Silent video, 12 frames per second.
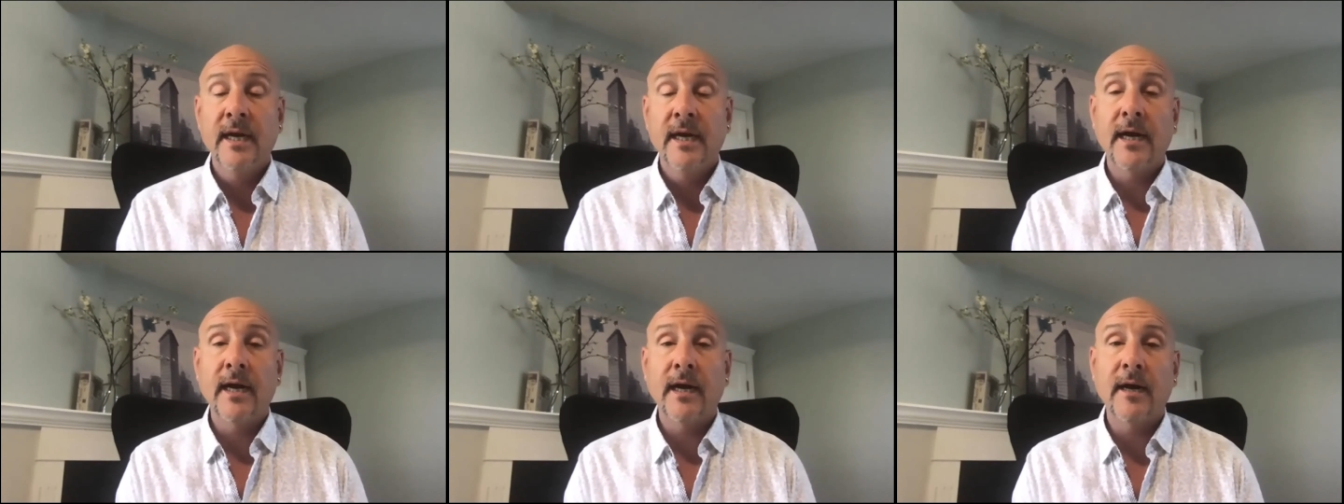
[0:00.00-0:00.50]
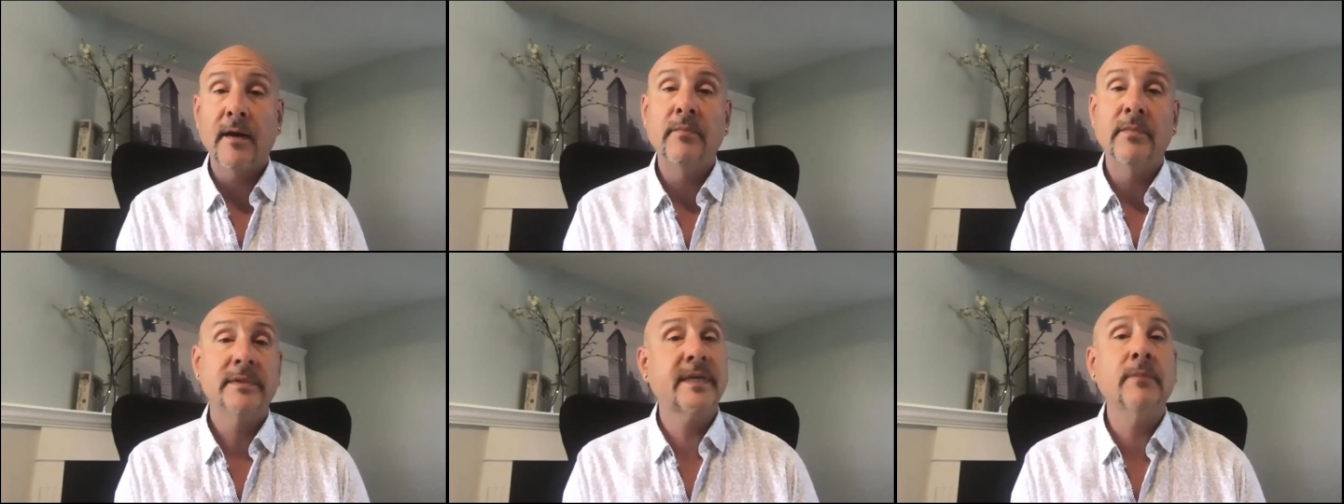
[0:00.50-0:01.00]
Um,
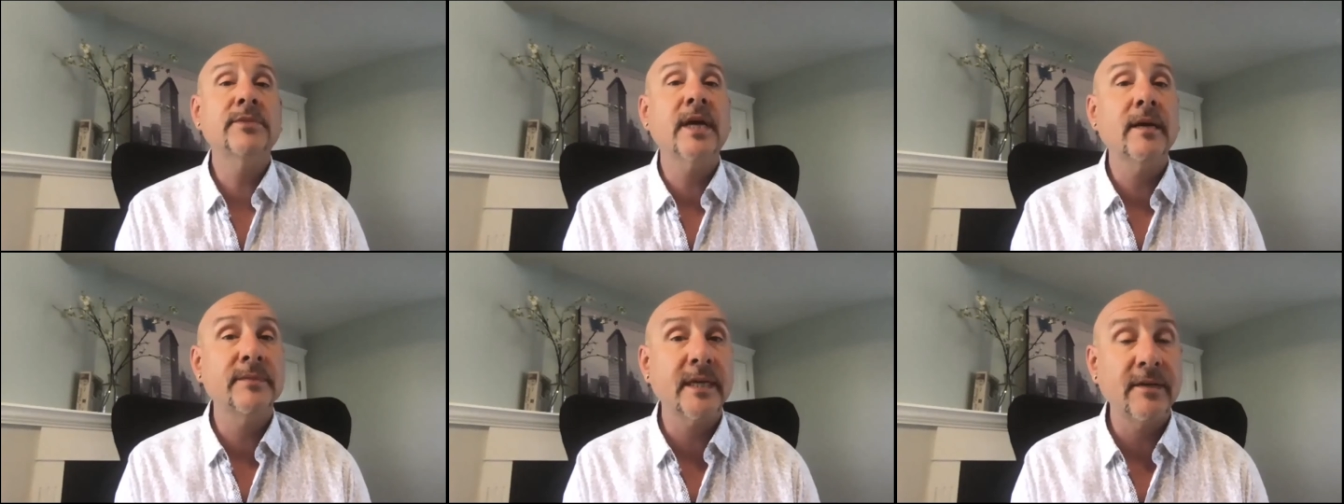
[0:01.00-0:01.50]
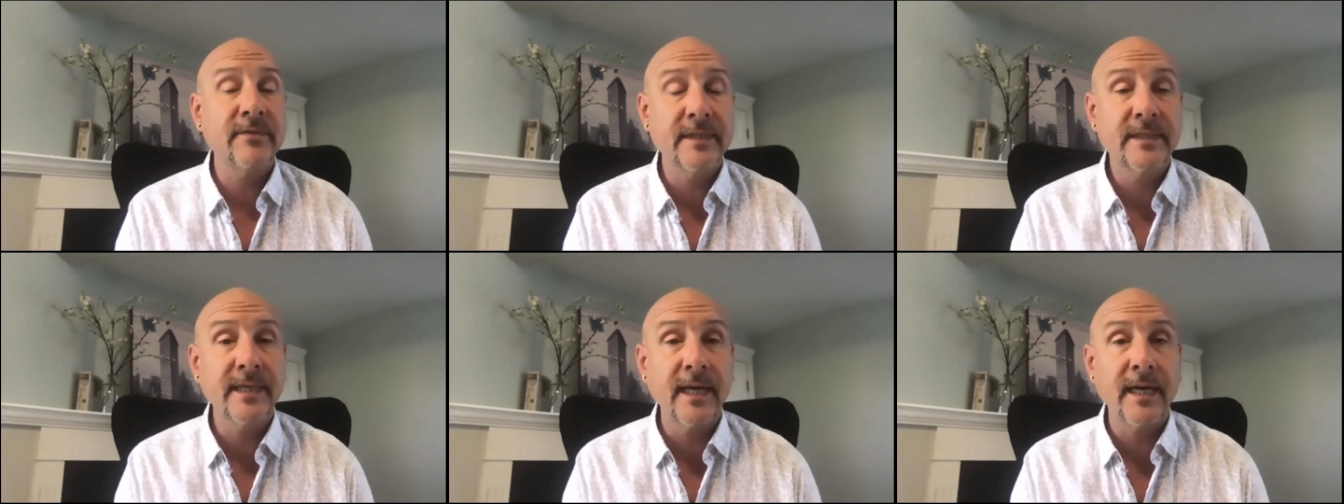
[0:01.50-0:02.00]
sometimes I even
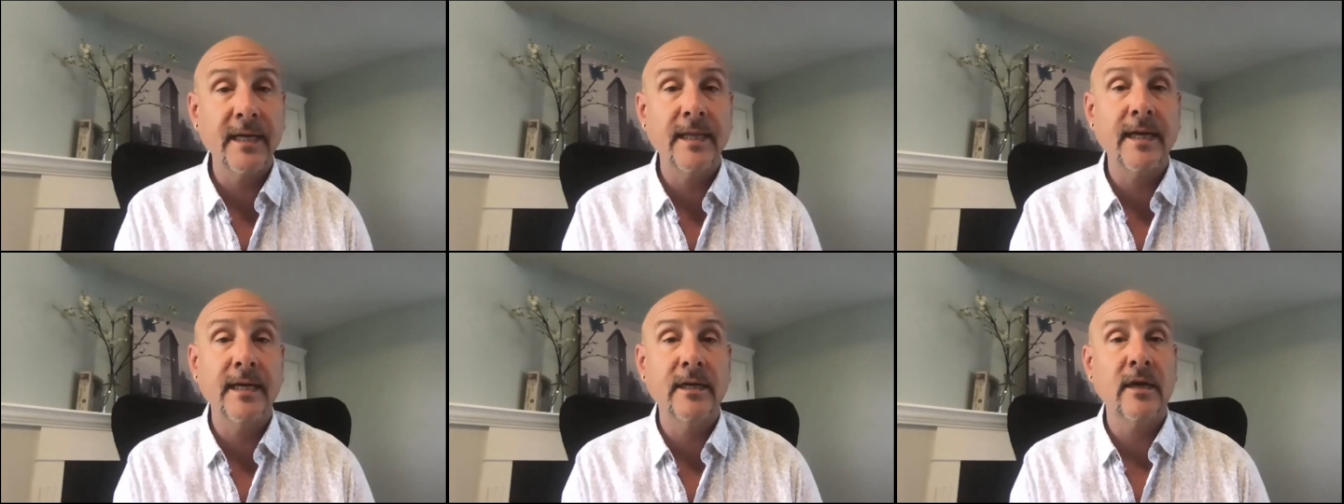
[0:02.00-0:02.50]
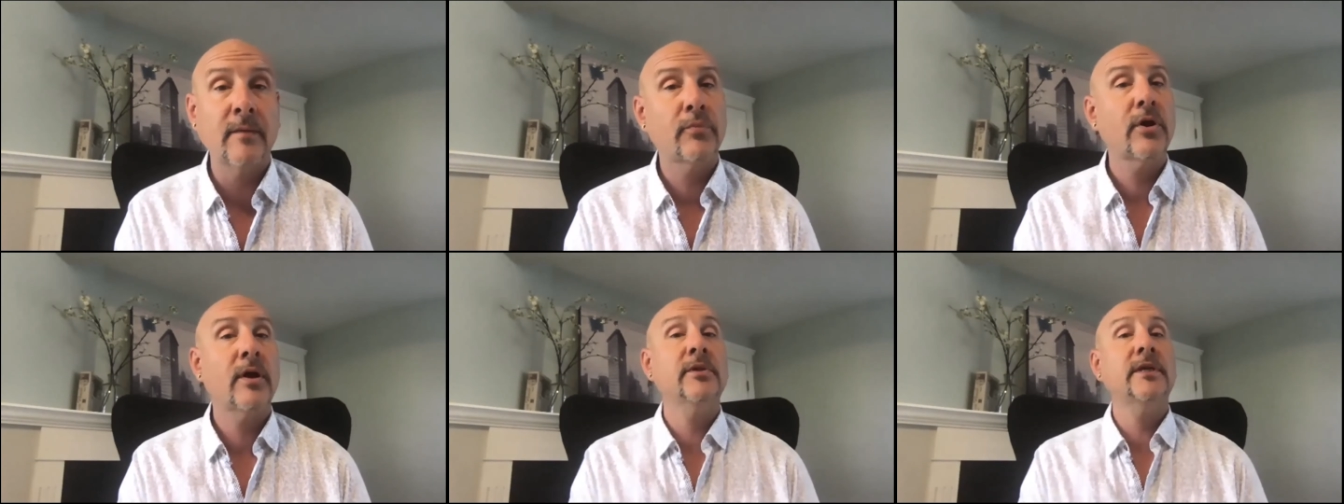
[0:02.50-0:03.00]
say that I'm
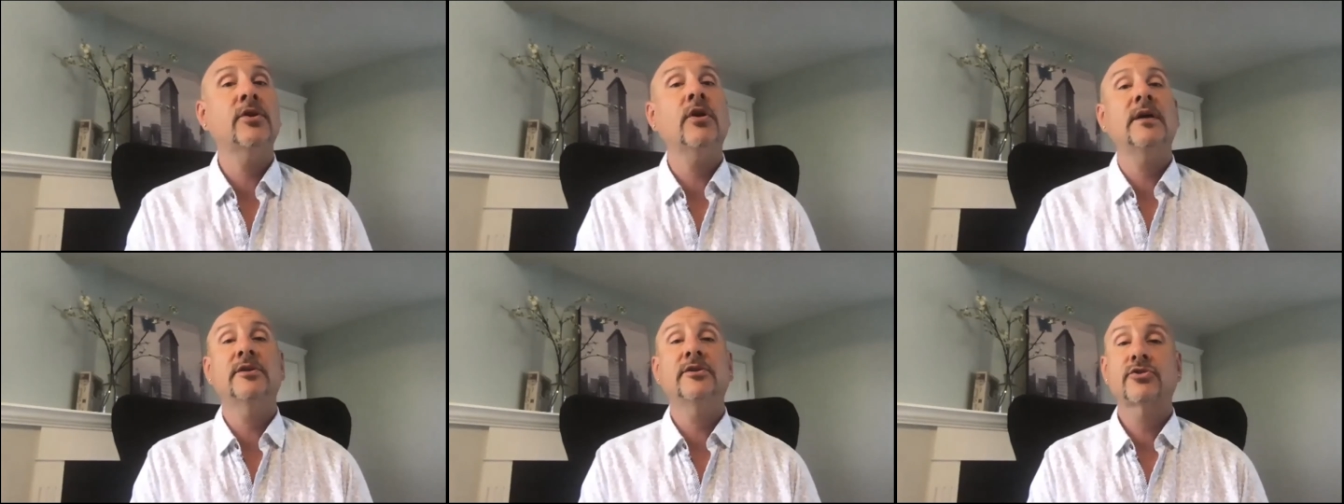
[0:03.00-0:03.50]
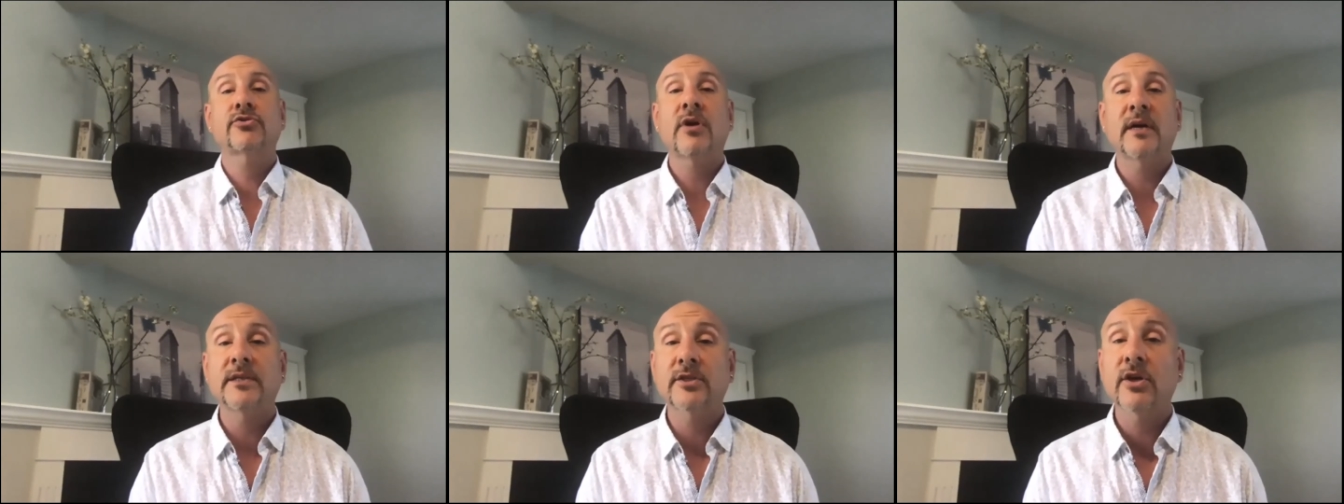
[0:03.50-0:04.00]
probably not the
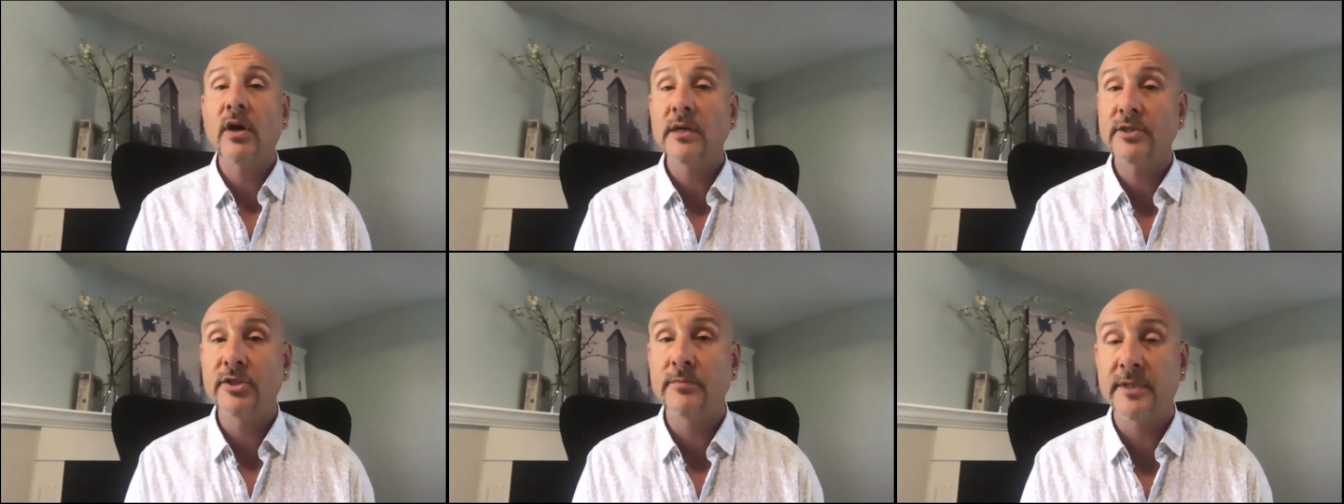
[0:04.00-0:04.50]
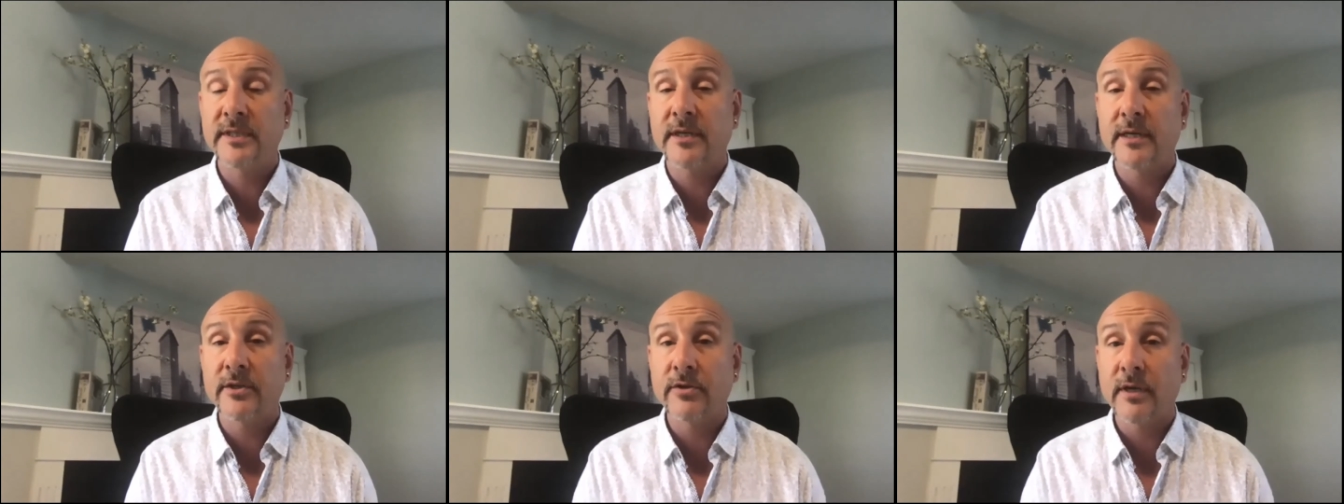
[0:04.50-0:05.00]
strongest costume
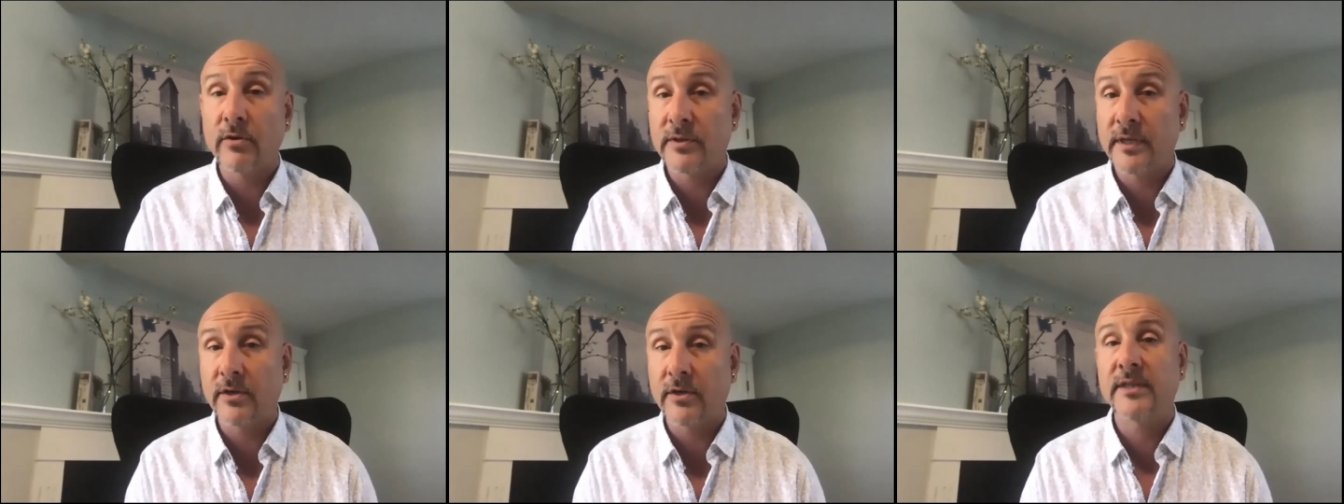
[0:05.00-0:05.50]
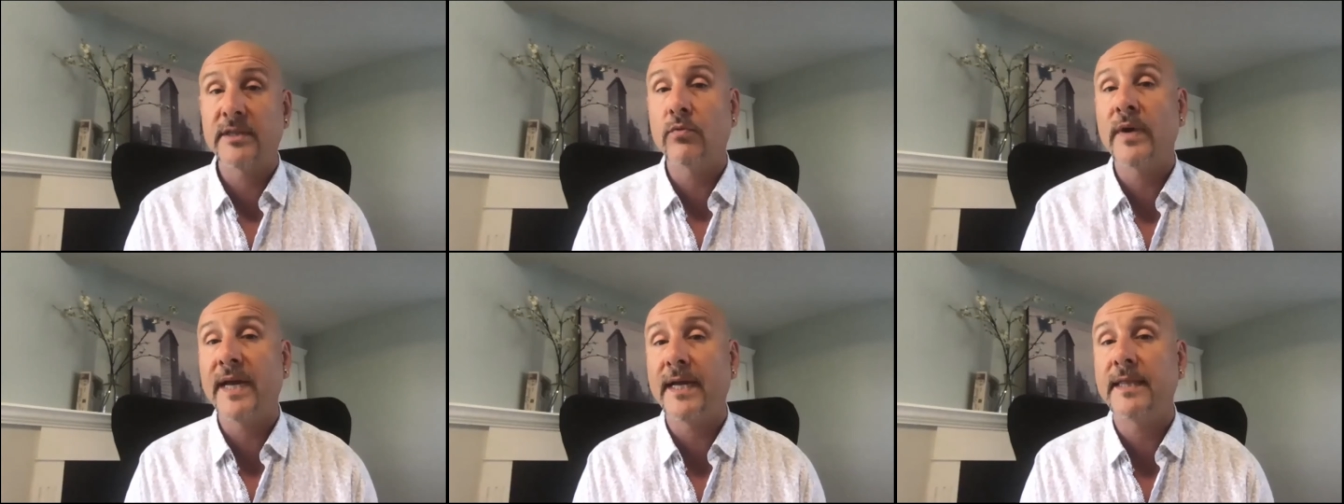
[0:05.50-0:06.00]
designer out there in the
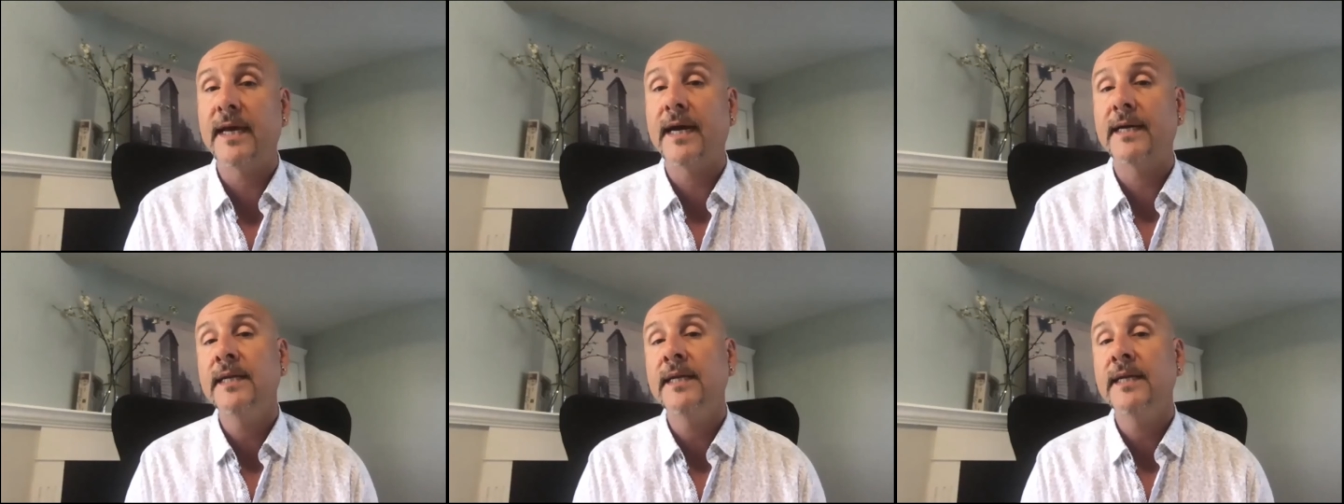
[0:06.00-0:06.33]
way that